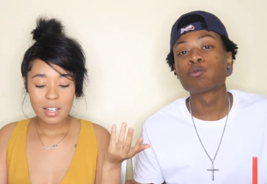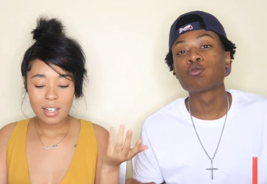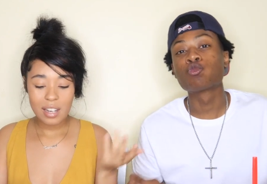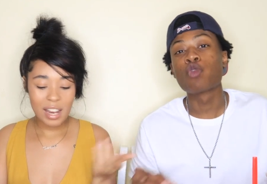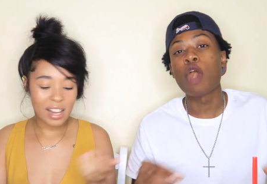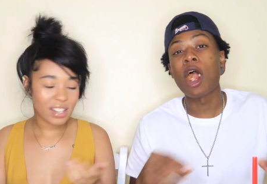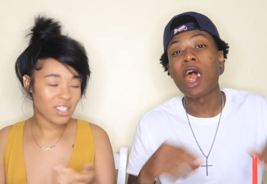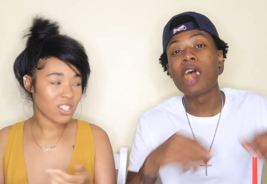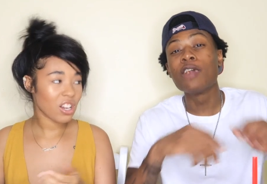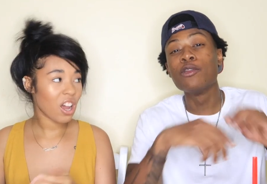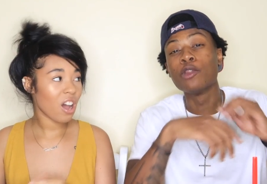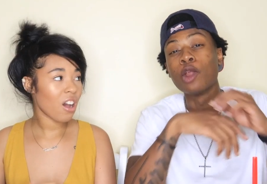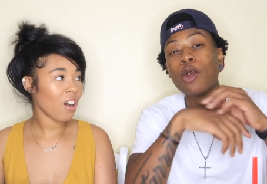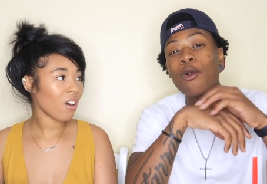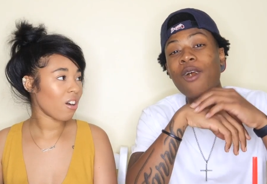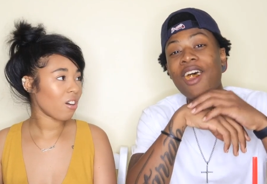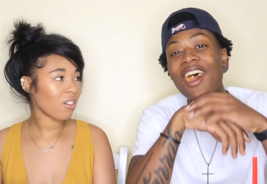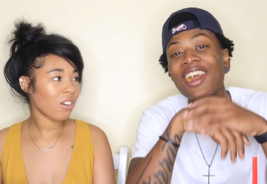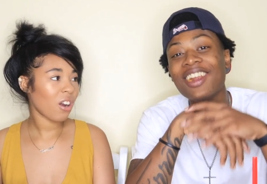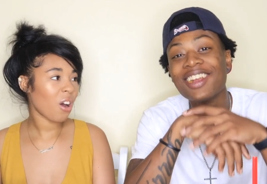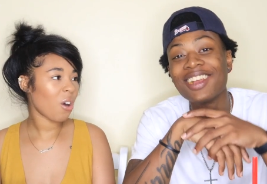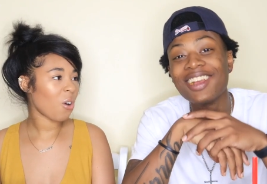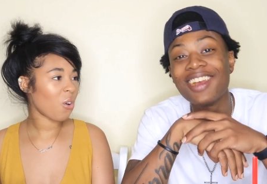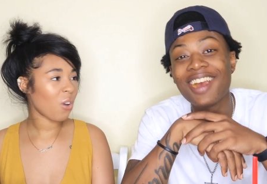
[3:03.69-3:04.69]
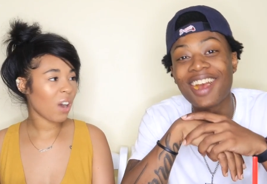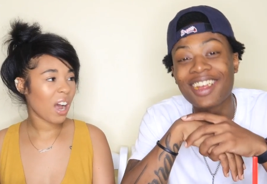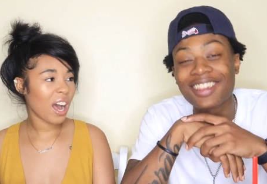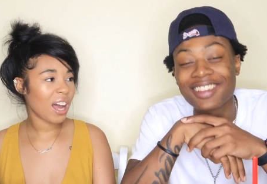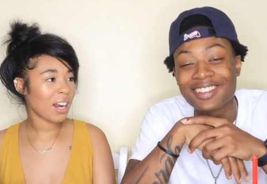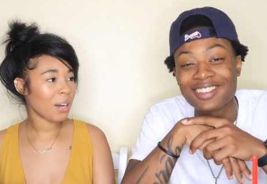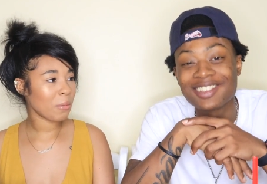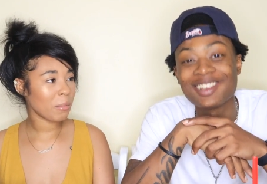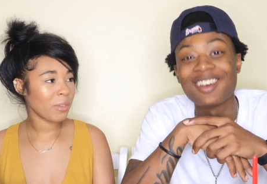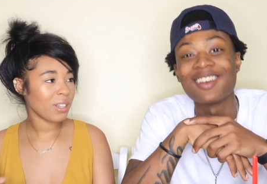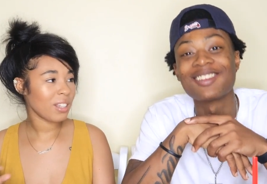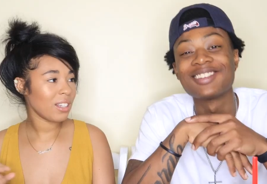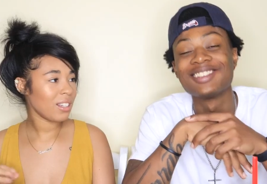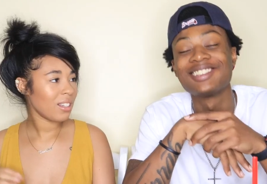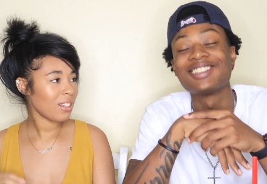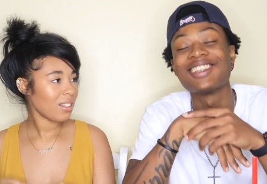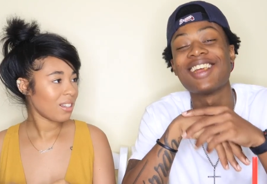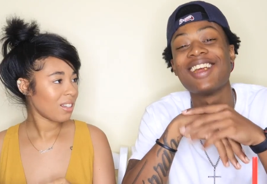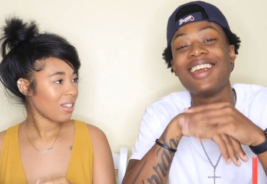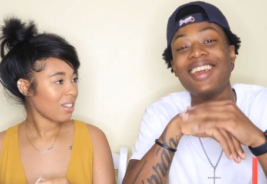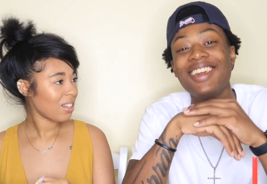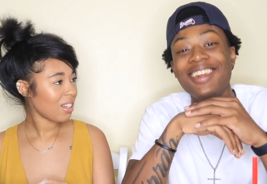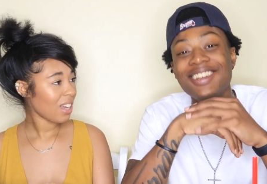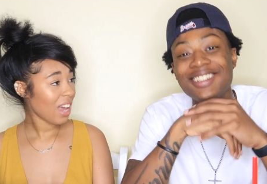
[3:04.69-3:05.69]
Speaker 1: That y'all how gotta
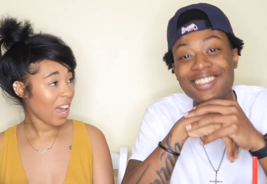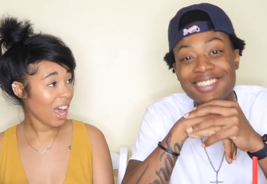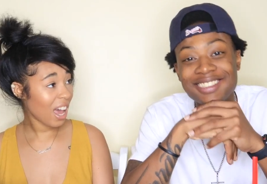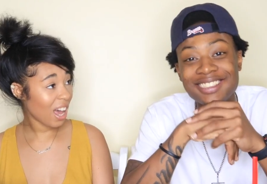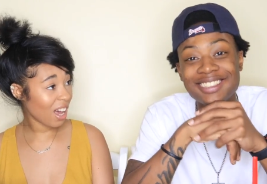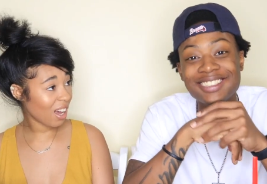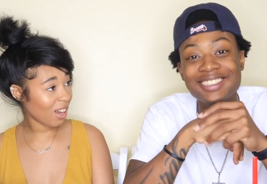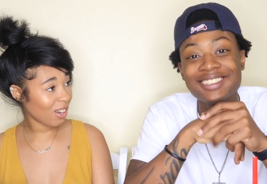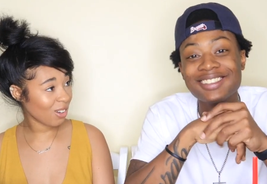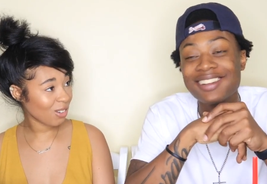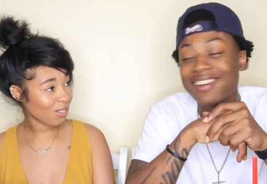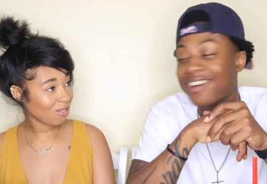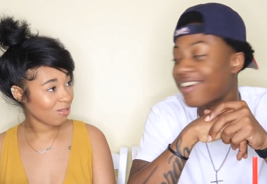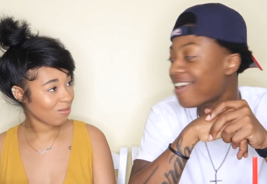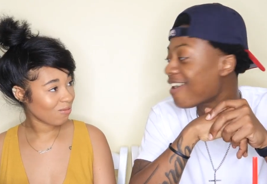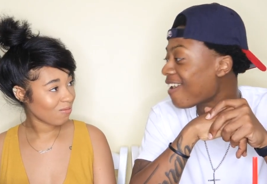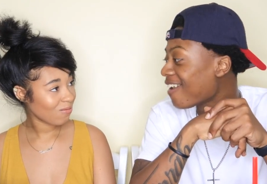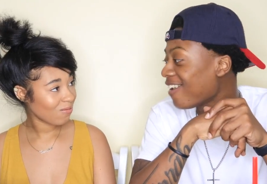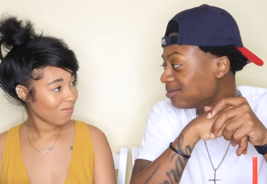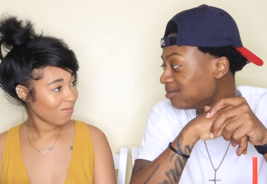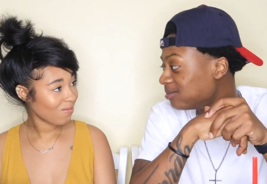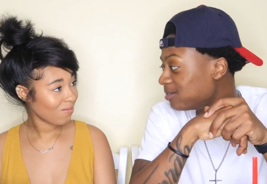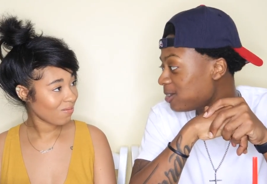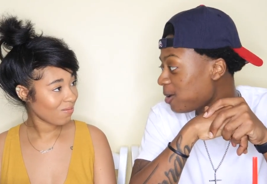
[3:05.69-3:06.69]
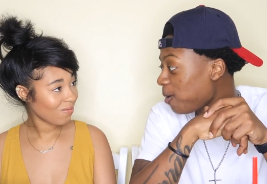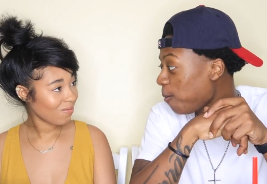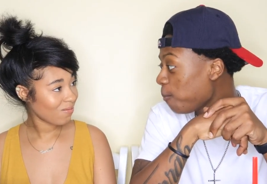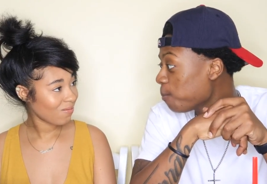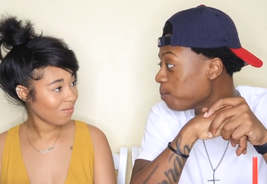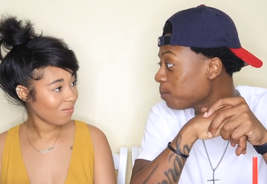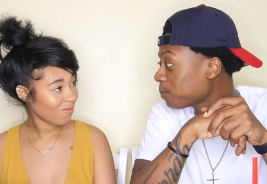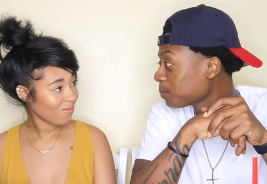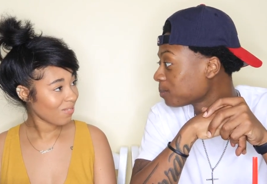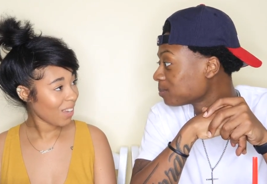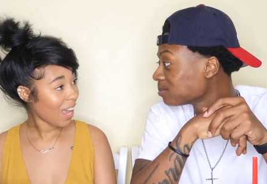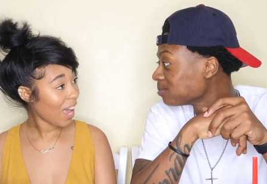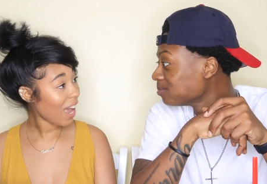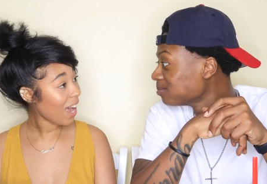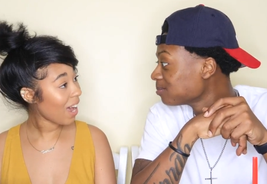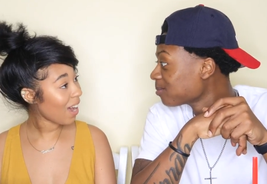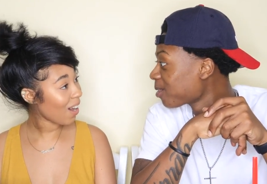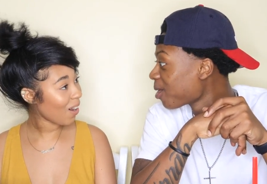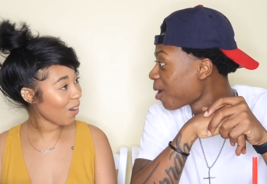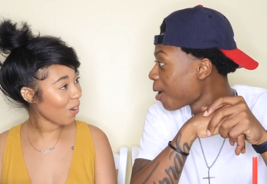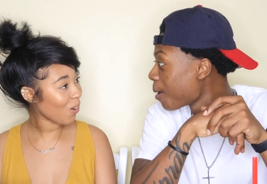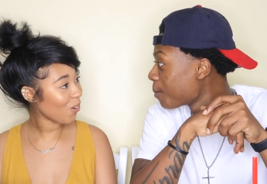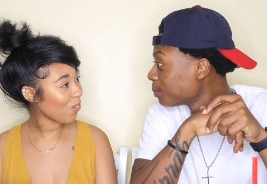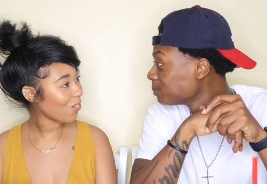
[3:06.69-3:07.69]
be. How? Hmm?
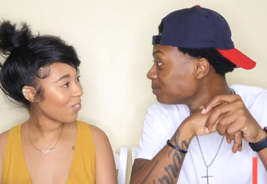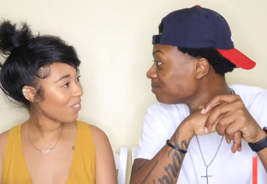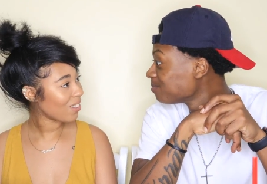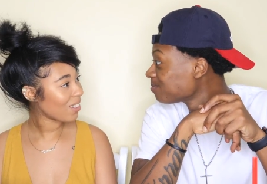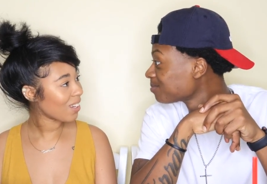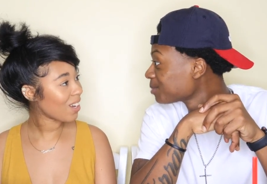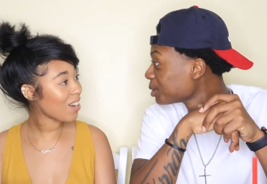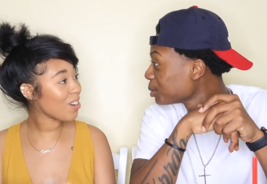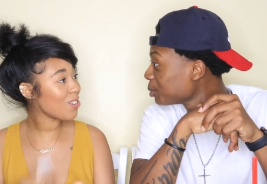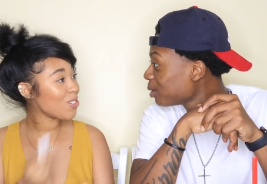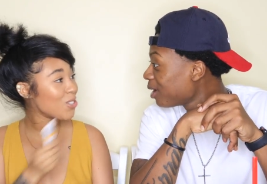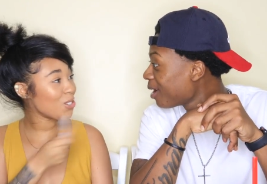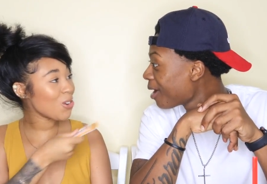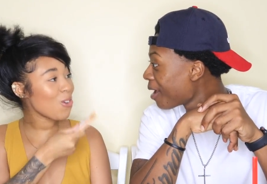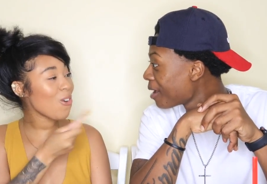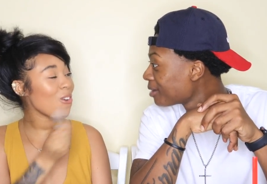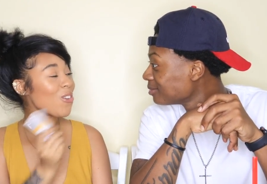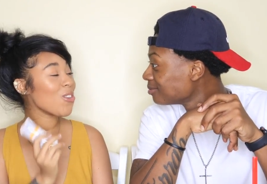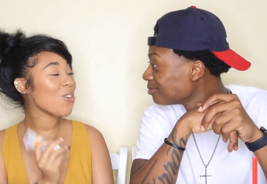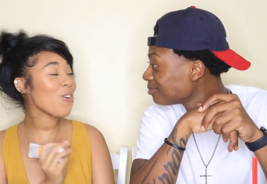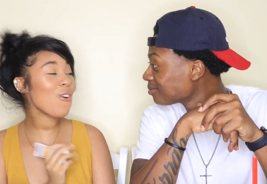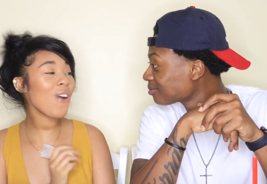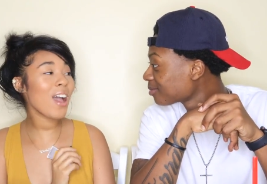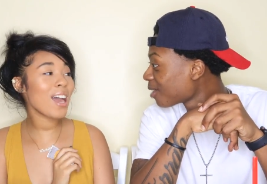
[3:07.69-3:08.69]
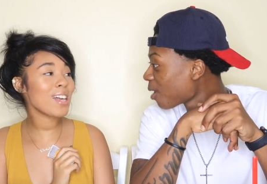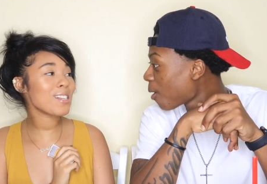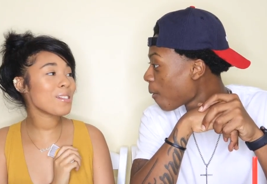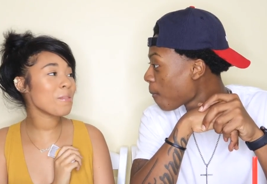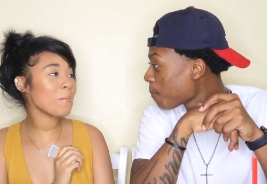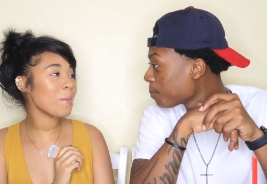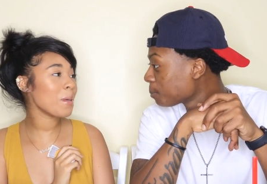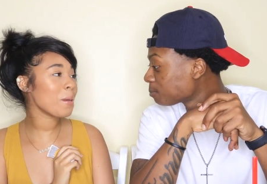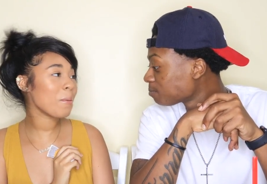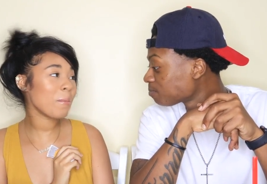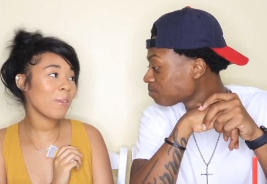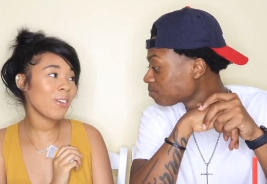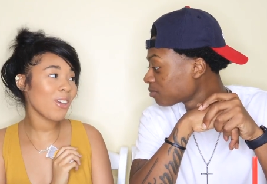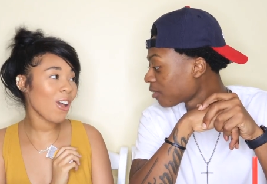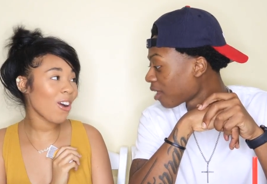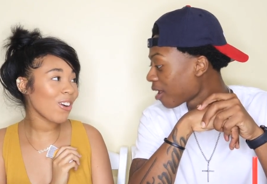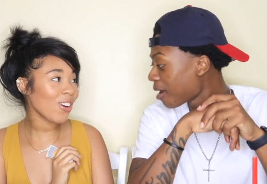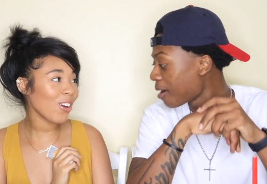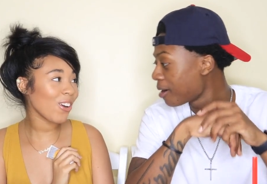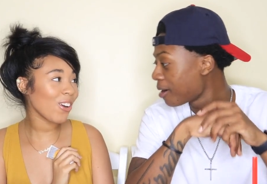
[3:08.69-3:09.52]
How? Hmm. Cause you you asked me to be your